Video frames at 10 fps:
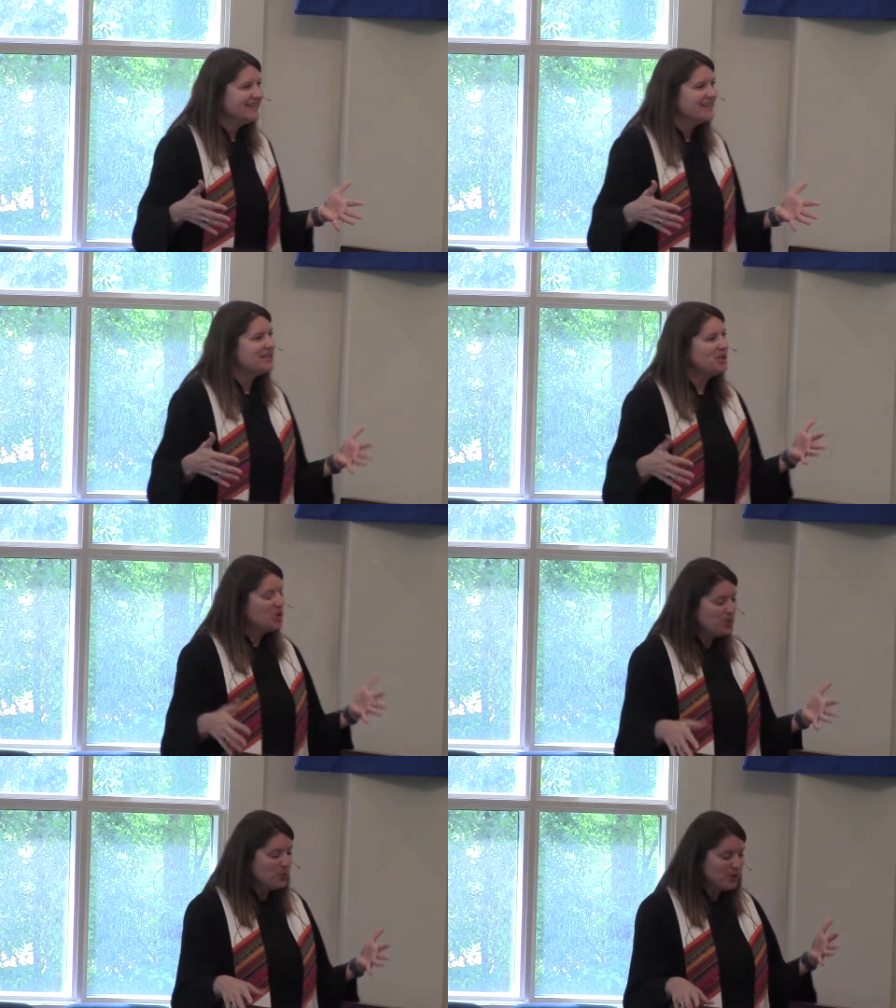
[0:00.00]
that
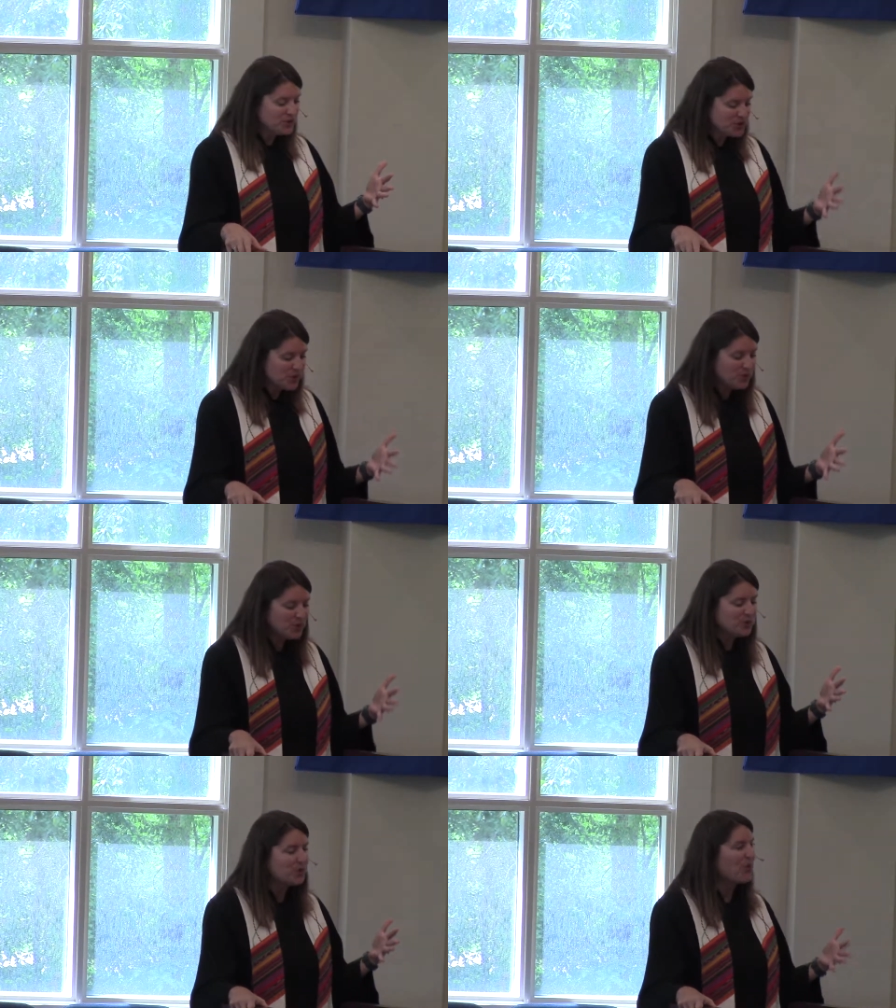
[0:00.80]
you will do
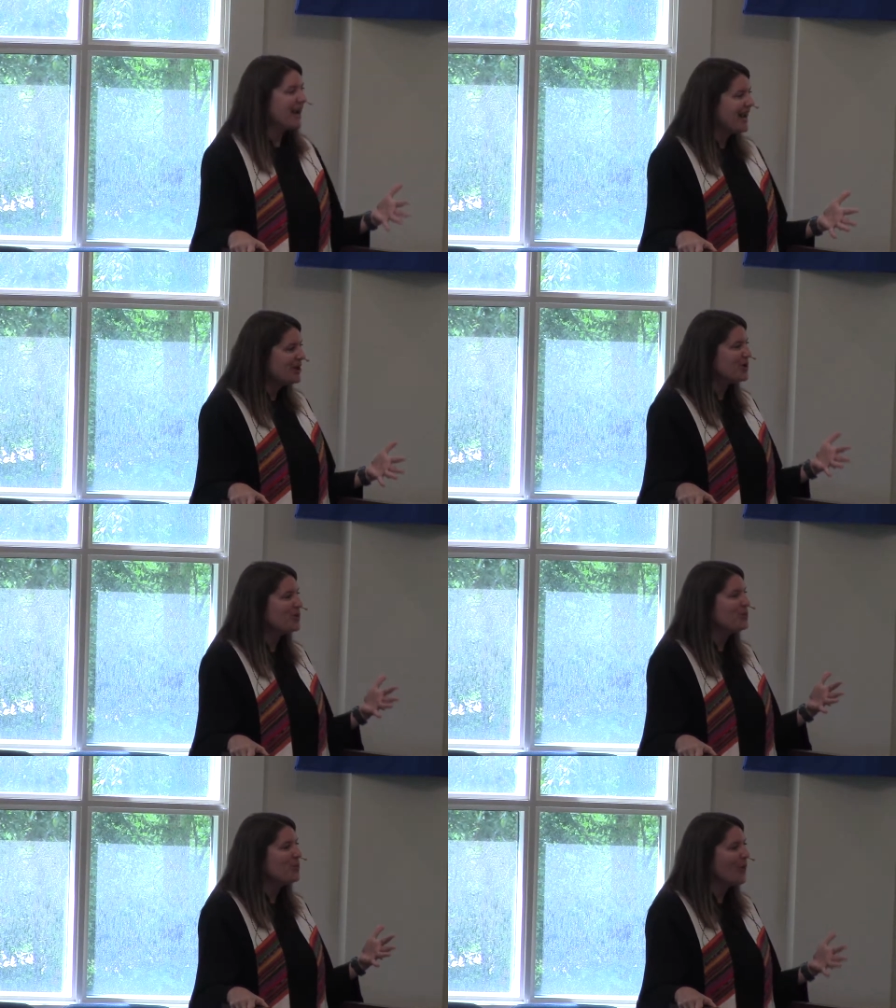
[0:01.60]

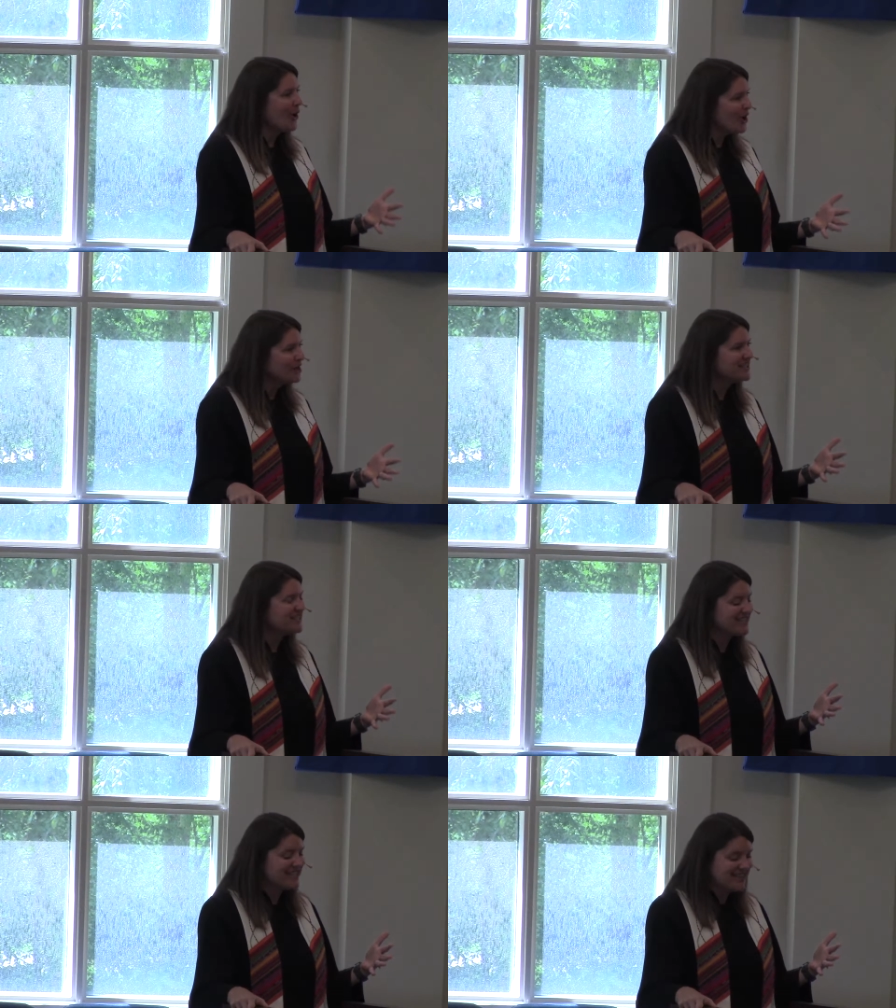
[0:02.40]
greater works
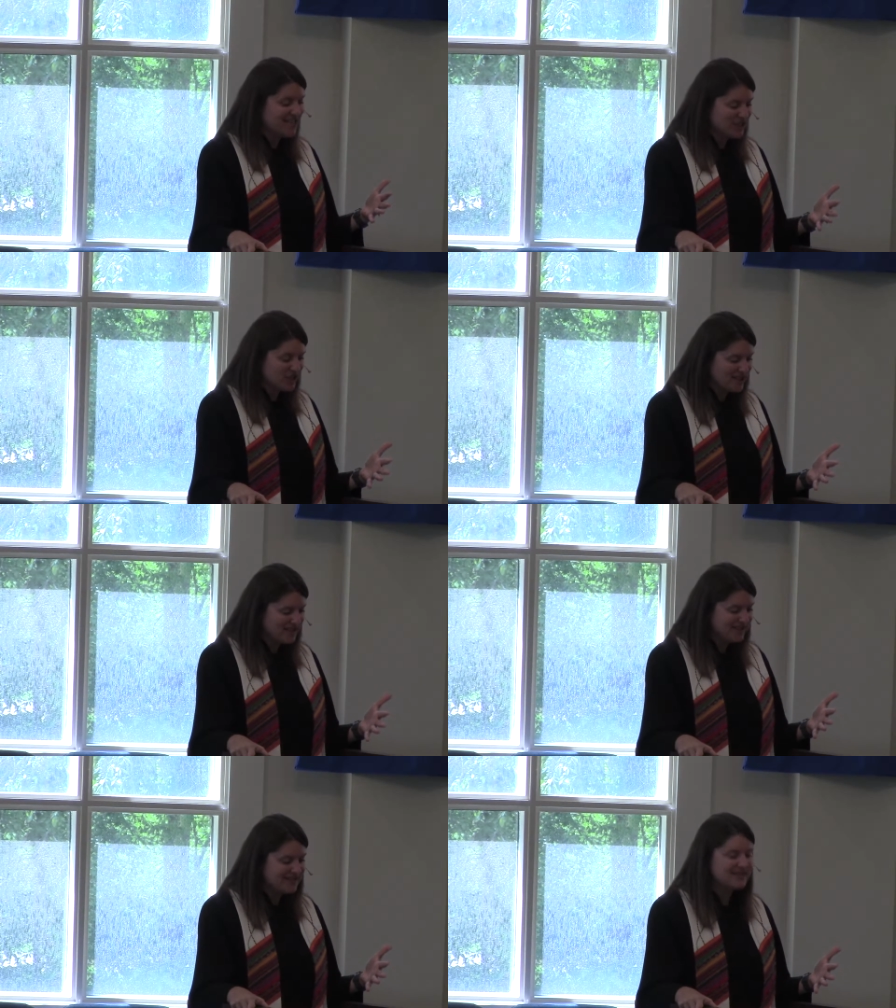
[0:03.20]
than
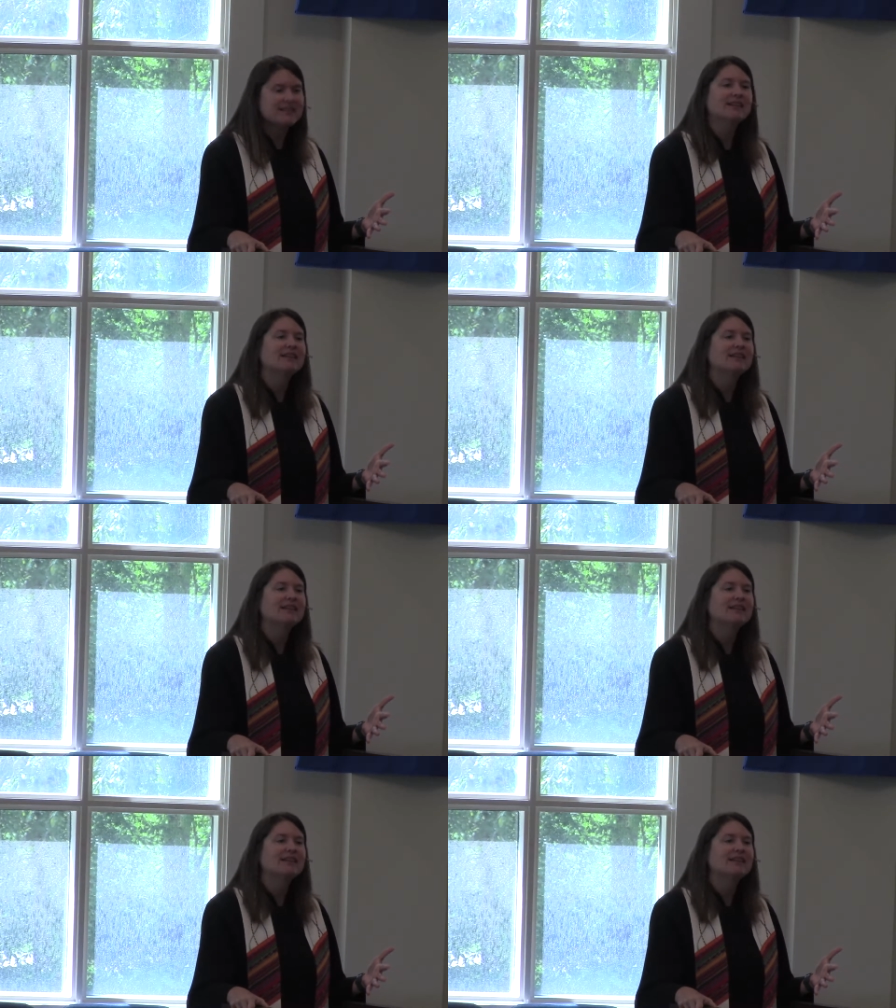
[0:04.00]
Jesus?"